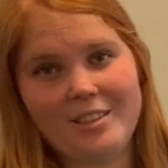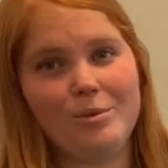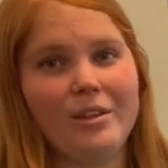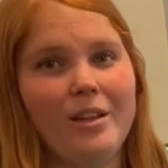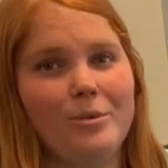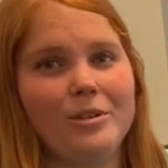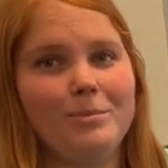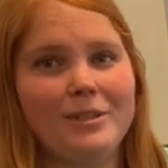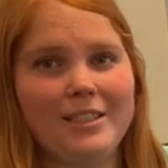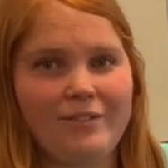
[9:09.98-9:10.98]
the one that we're
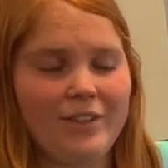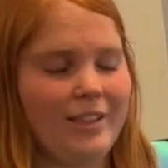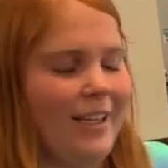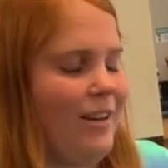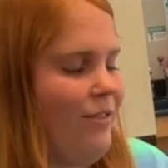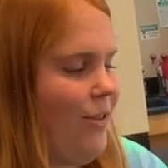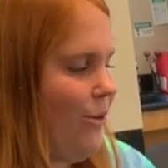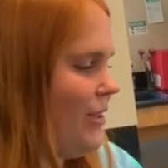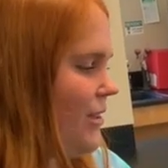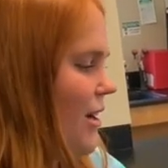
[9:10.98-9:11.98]
specifically going to
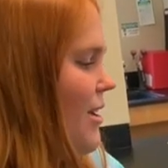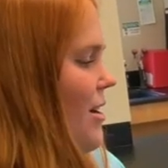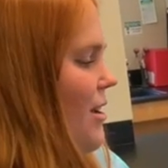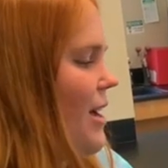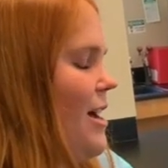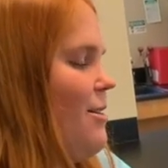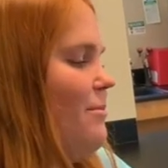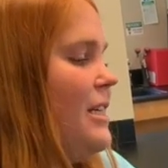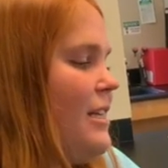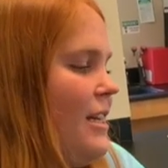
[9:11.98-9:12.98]
focus
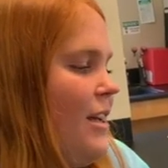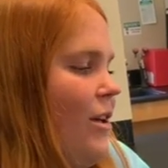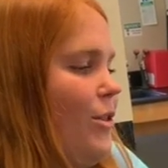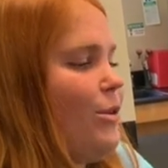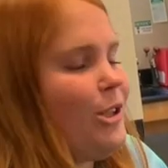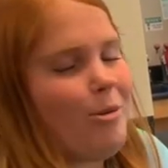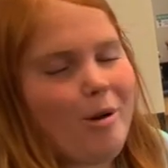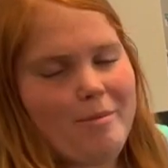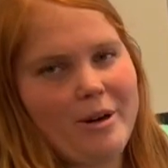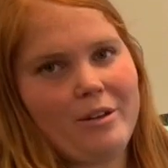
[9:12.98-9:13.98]
on. Those are
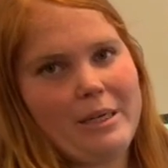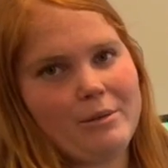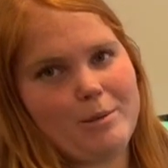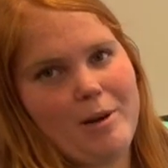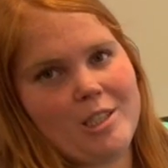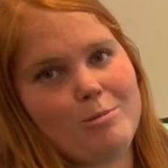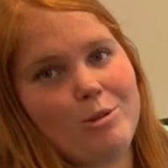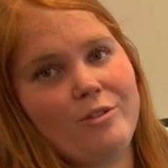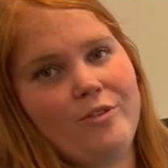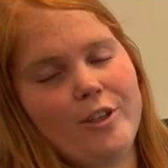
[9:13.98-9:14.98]
primarily
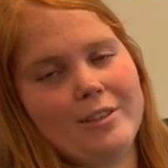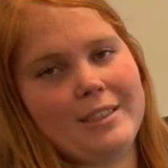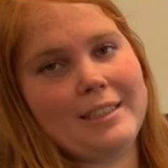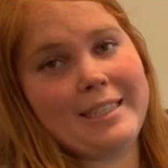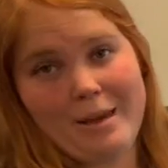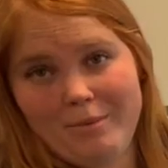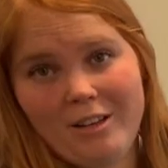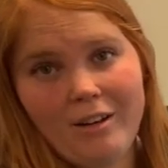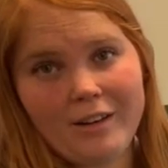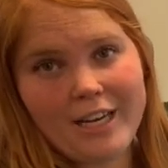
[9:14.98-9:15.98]
responsible for stem
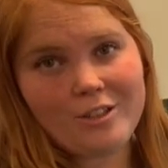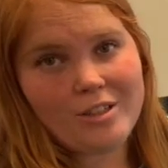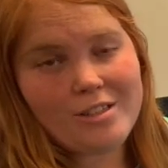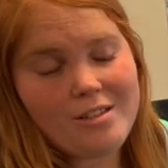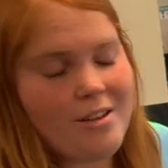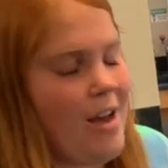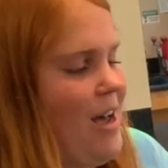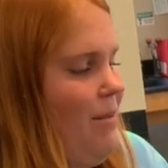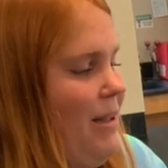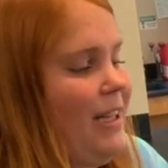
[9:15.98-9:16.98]
elongation,
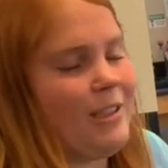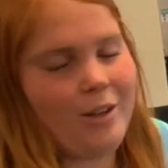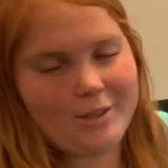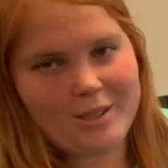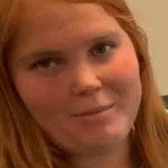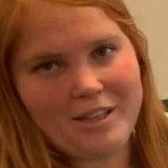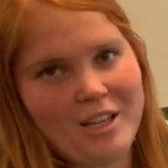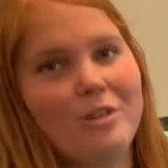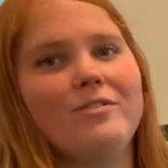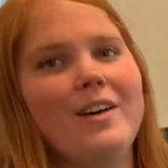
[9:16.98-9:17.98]
and that's also something
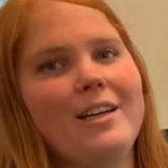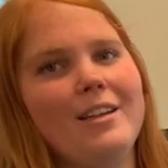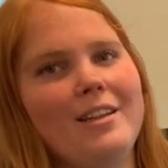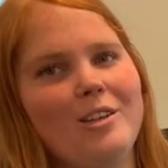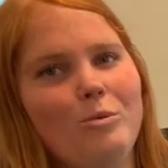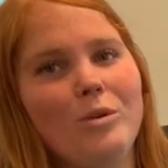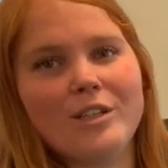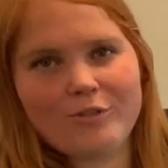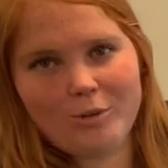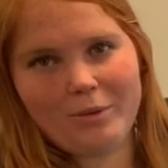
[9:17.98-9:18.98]
that you'll find in the
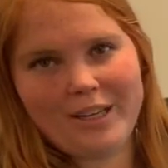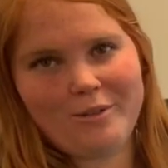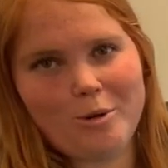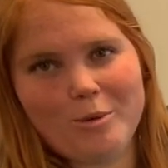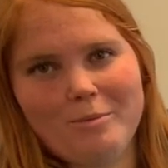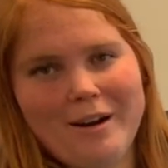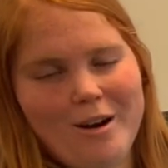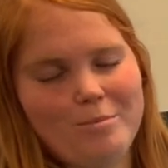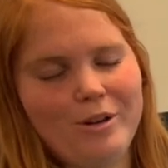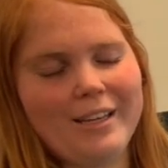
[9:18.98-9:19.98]
wonderful plant hormone
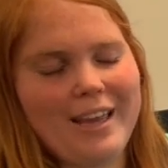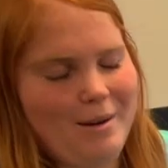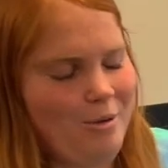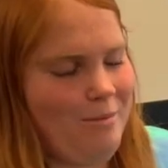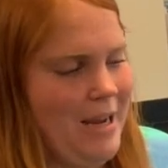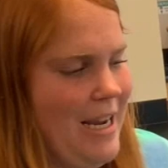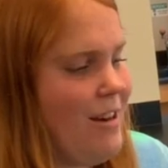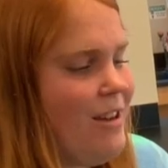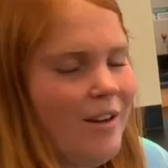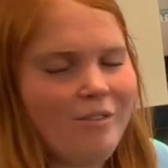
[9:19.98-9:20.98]
PowerPoint Cameron made
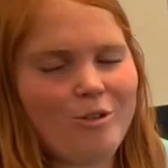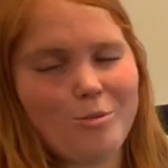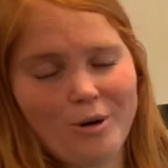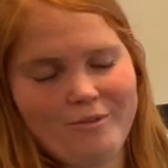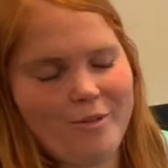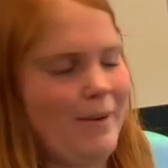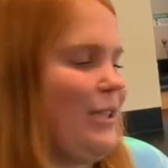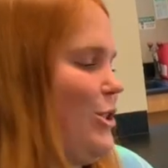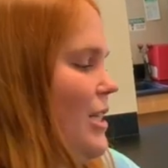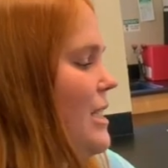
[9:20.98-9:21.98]
for more
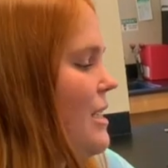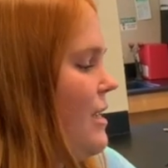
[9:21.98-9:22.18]
information.